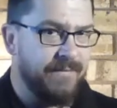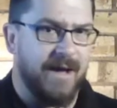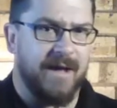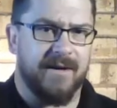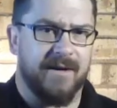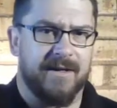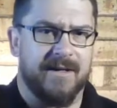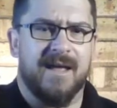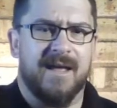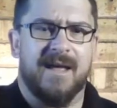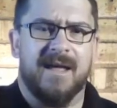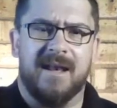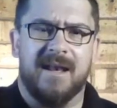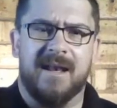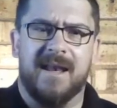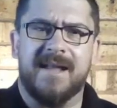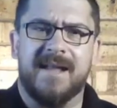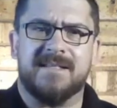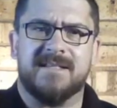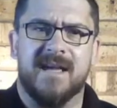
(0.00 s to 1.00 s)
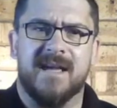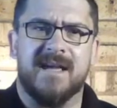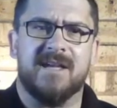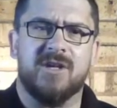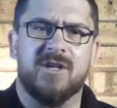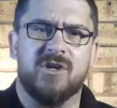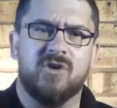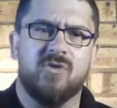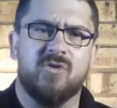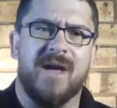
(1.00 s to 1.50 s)
Think about it.
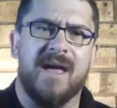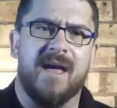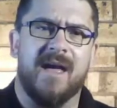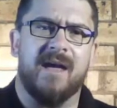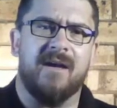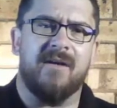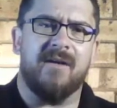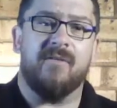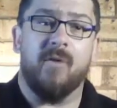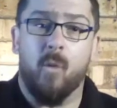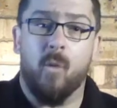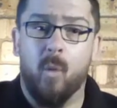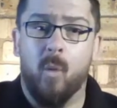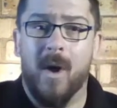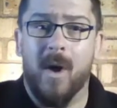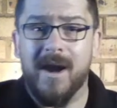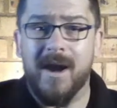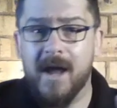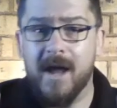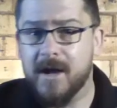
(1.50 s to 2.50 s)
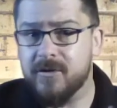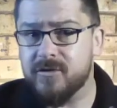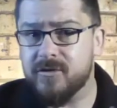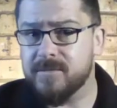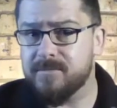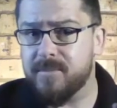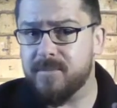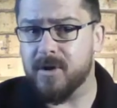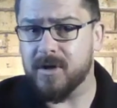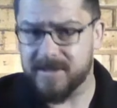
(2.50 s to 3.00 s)
Let's say you have
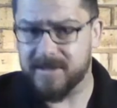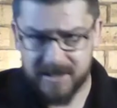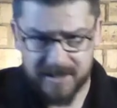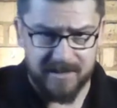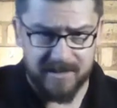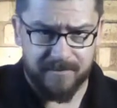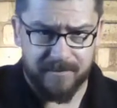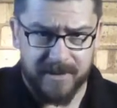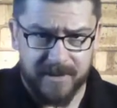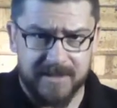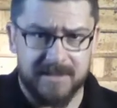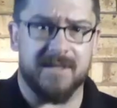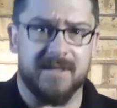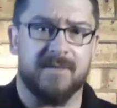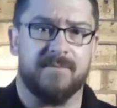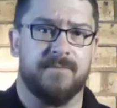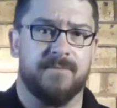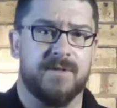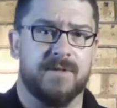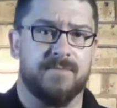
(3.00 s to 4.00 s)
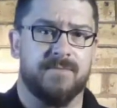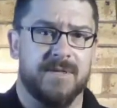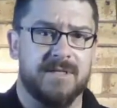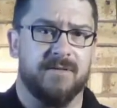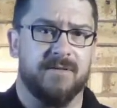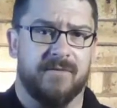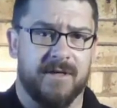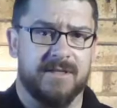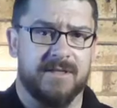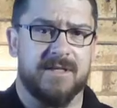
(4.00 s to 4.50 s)
100 participants in a
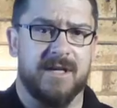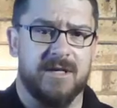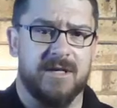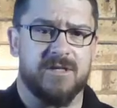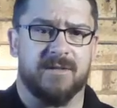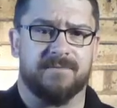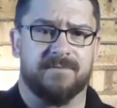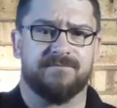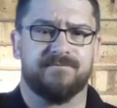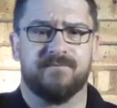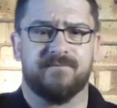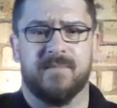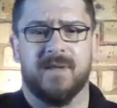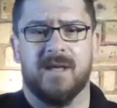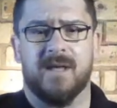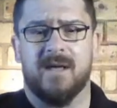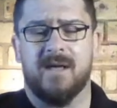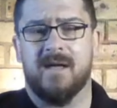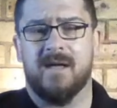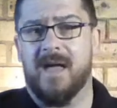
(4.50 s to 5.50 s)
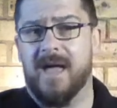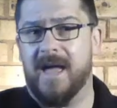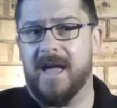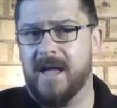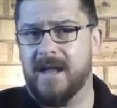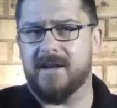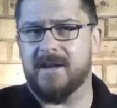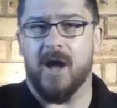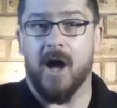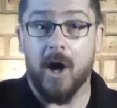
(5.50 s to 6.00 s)
specific session,
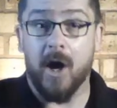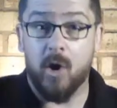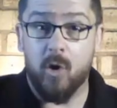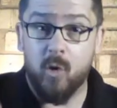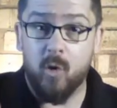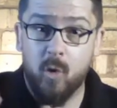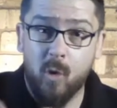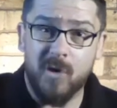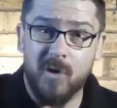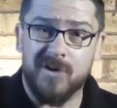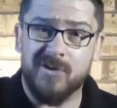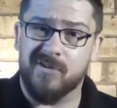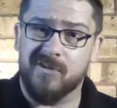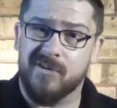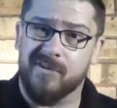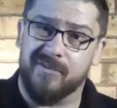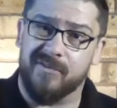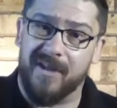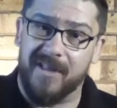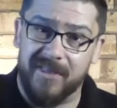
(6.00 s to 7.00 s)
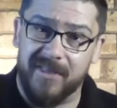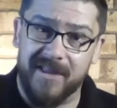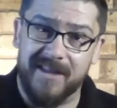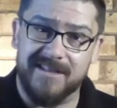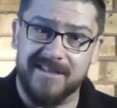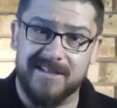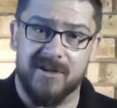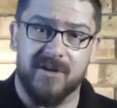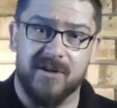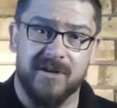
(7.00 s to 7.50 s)
and a quarter
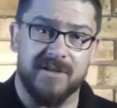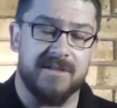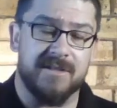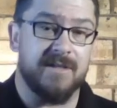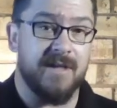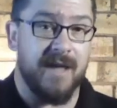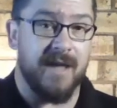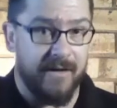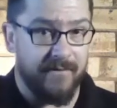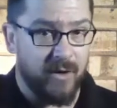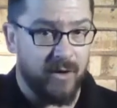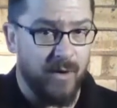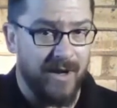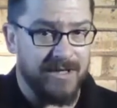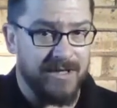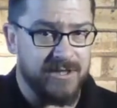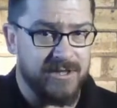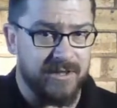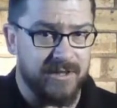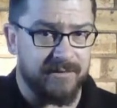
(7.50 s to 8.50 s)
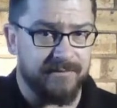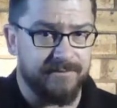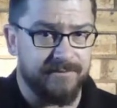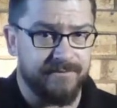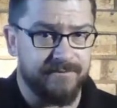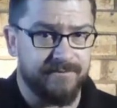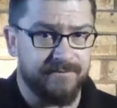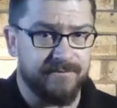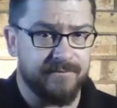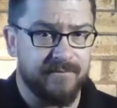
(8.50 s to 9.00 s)
of these learners have a
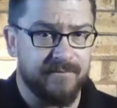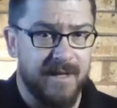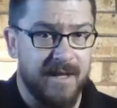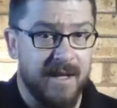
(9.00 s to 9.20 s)
question.